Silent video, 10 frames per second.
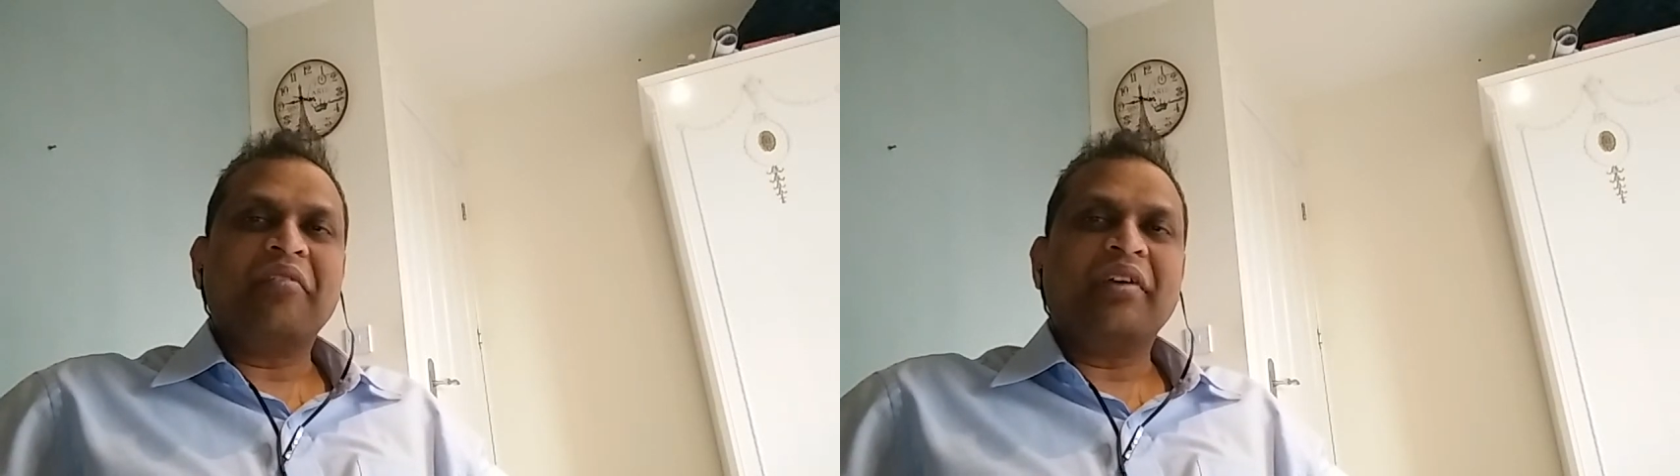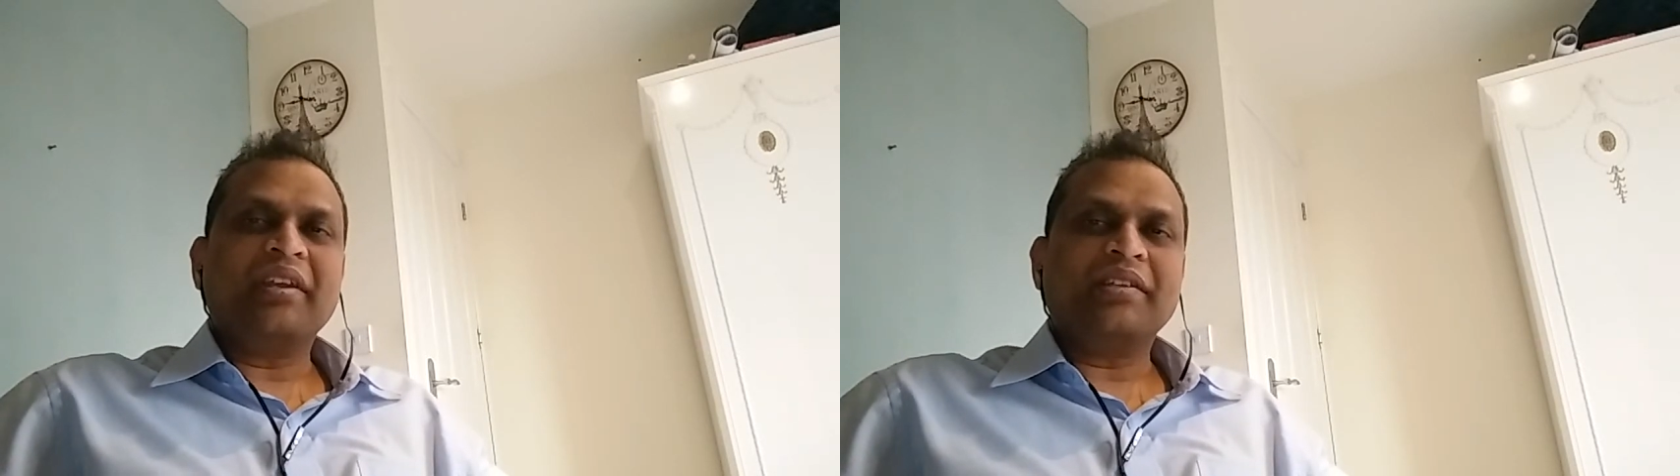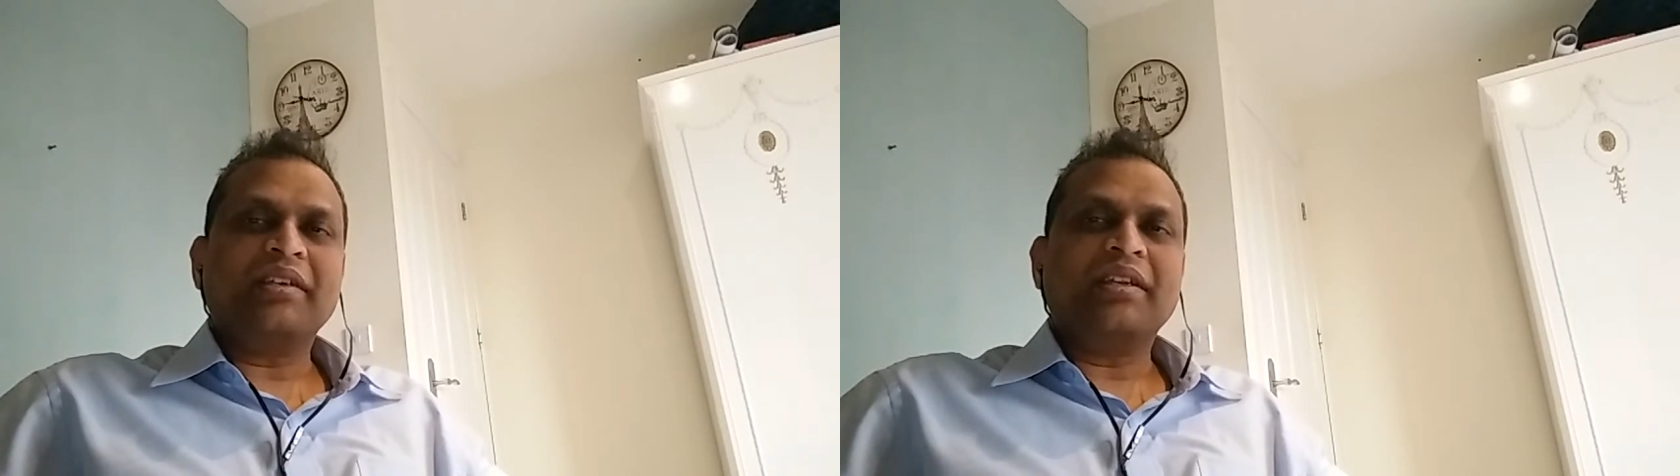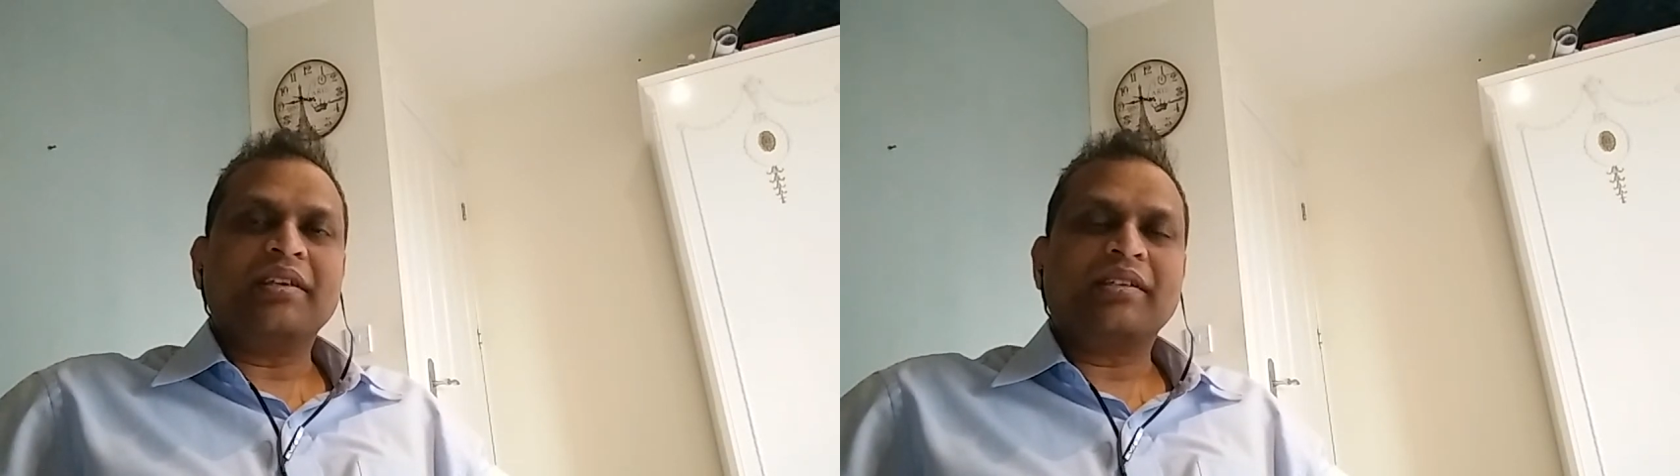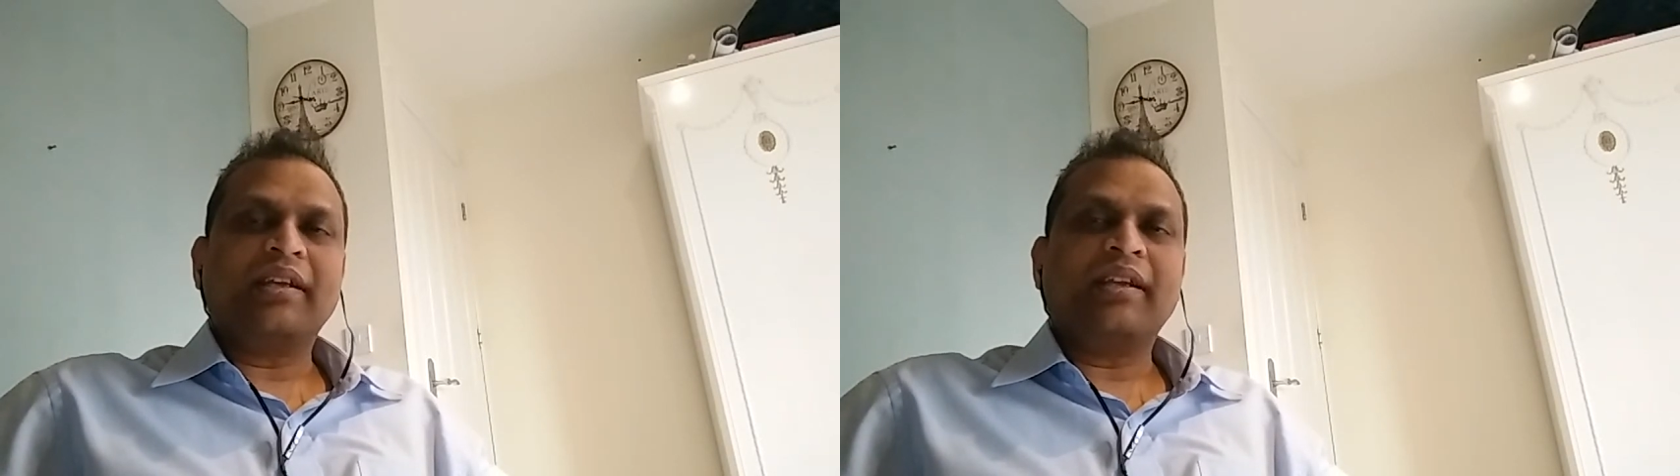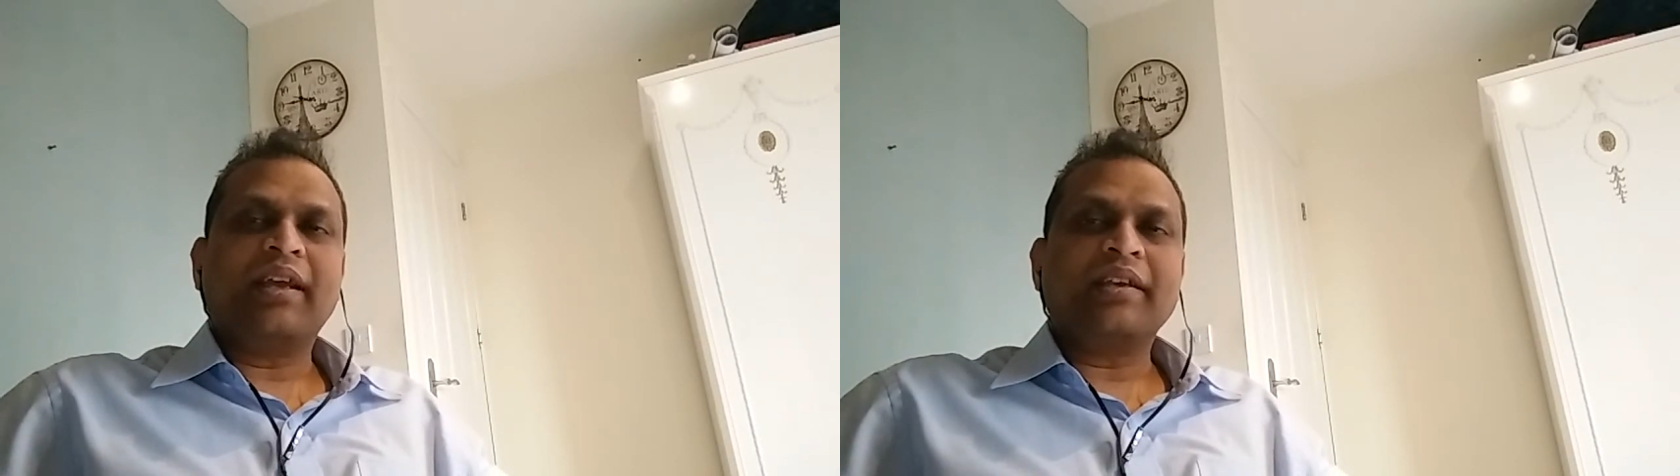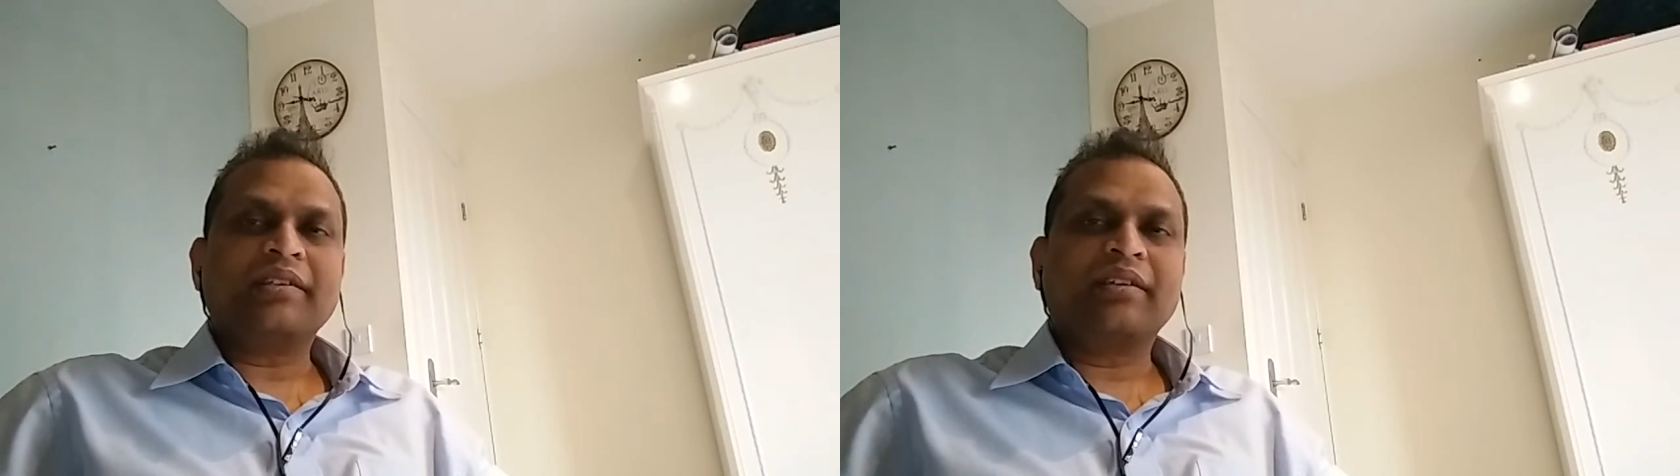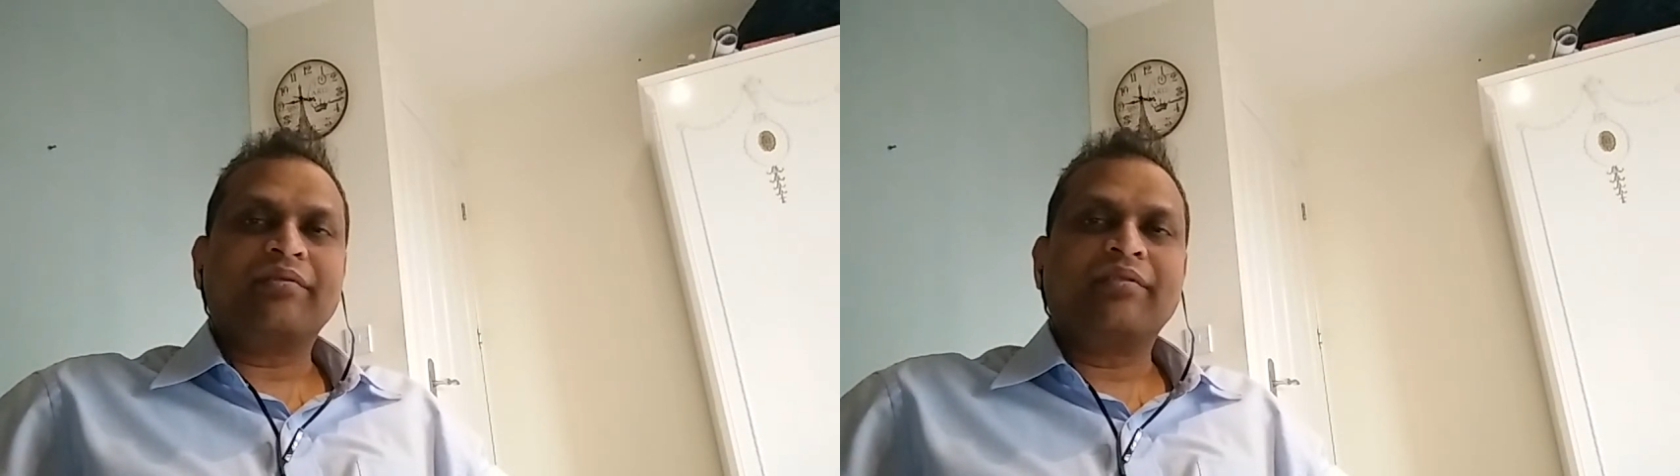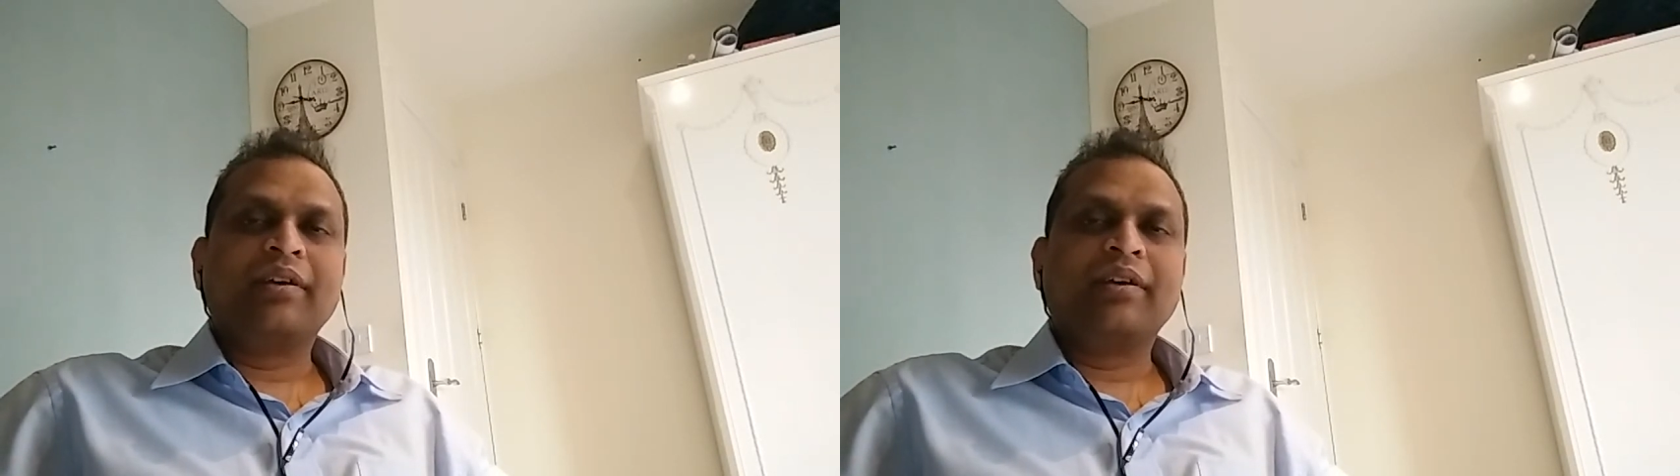very seriously, likes of